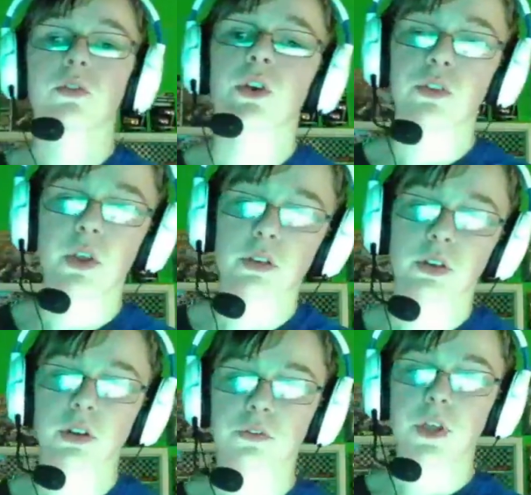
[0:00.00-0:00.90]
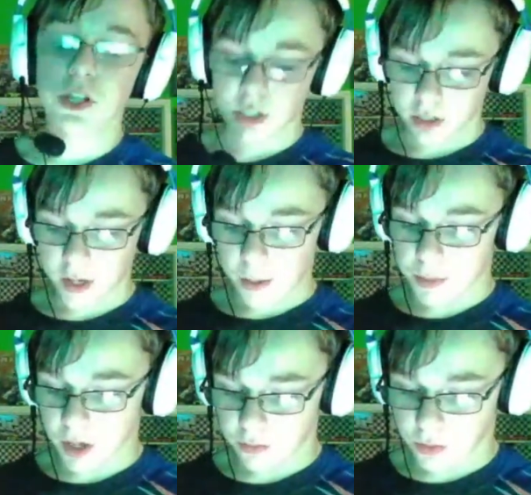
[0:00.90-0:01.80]
race he's actually going to finish in the top
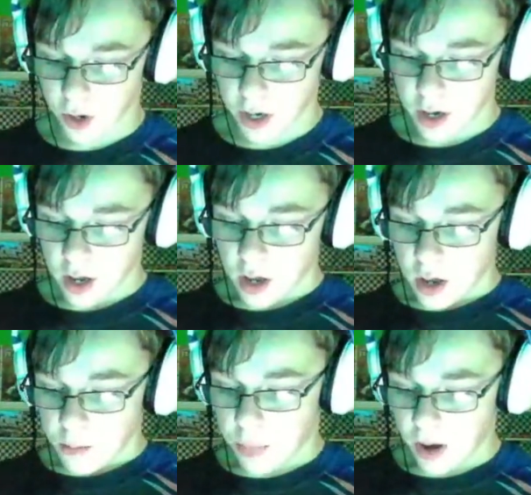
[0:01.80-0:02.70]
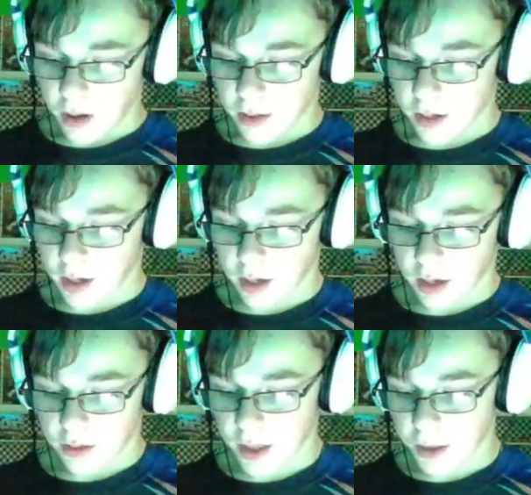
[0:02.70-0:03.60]
10 for. But
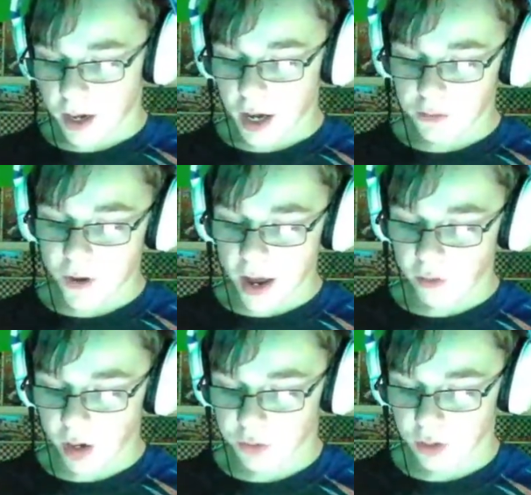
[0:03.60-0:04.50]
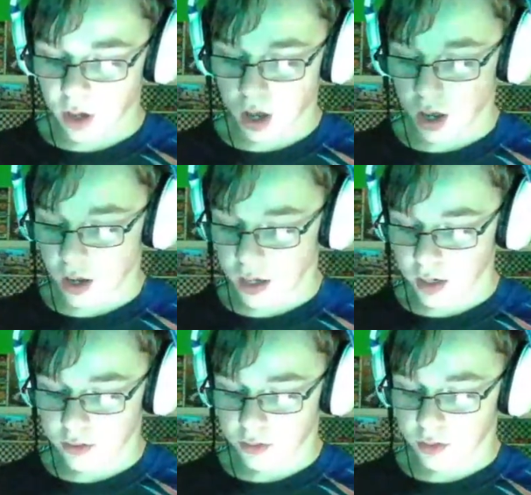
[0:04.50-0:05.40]
then the 95 wrecks and
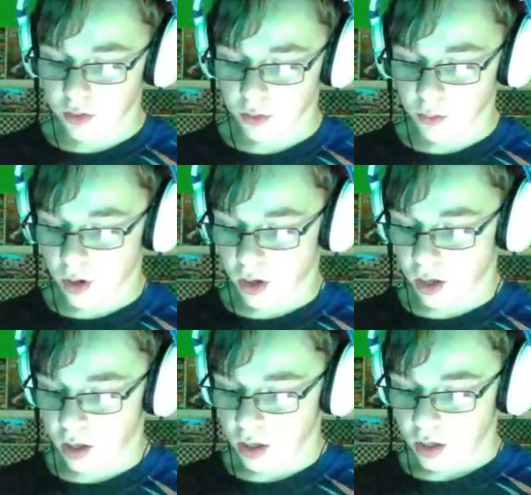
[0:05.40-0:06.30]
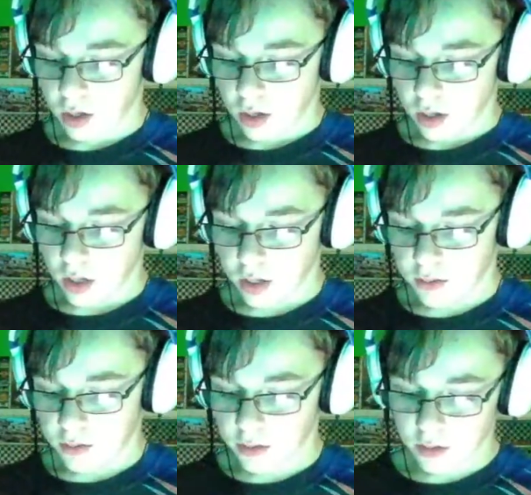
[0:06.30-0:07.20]
hits the turn wall.
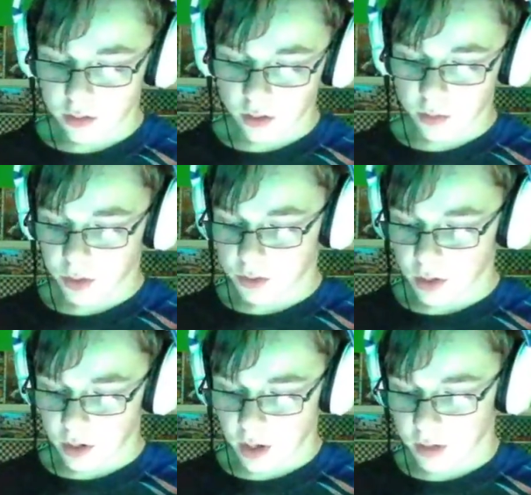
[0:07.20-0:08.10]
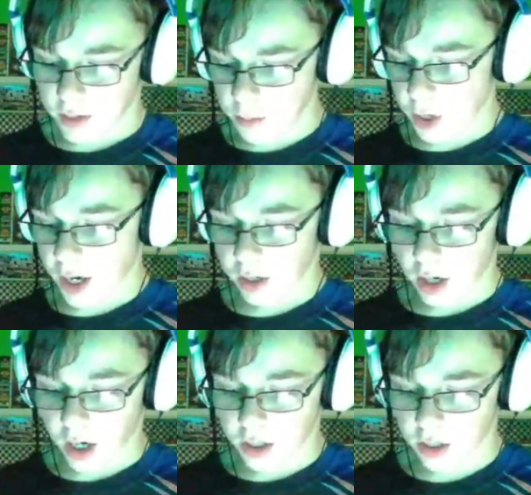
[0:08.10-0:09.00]
It's the turn, which didn't bring out a
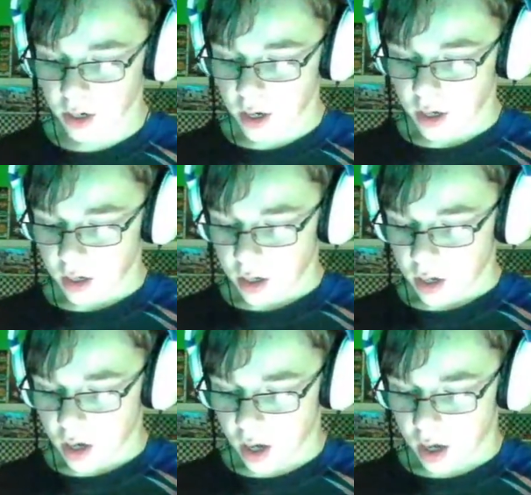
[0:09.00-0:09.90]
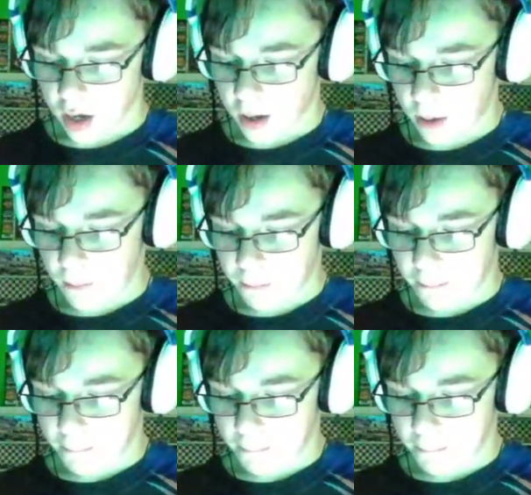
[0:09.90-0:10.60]
caution. The